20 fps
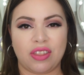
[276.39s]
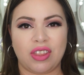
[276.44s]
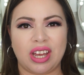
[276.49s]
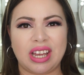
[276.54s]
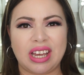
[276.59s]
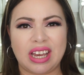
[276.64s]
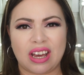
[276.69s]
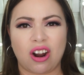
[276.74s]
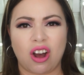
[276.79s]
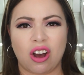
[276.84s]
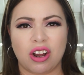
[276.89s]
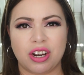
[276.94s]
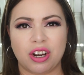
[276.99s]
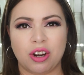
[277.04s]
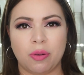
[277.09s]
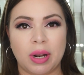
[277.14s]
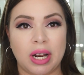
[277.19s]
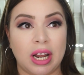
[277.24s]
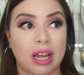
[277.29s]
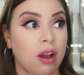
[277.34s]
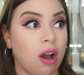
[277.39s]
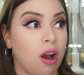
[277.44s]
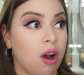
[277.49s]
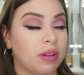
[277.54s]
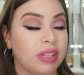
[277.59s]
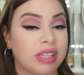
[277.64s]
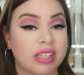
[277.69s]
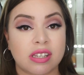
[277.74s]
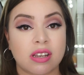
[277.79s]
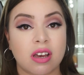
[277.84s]
and then get on here and be like,
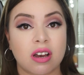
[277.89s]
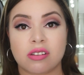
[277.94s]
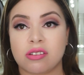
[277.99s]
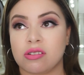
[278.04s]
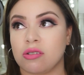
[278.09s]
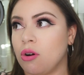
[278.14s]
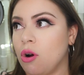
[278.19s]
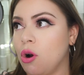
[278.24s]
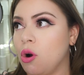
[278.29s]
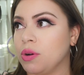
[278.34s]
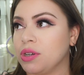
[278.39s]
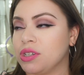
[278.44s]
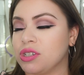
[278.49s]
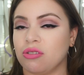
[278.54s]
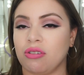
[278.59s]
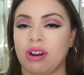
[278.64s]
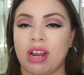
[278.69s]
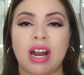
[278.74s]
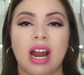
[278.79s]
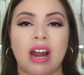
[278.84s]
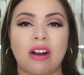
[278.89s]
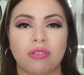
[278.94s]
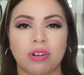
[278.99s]
oh, it sucks or oh, it's great.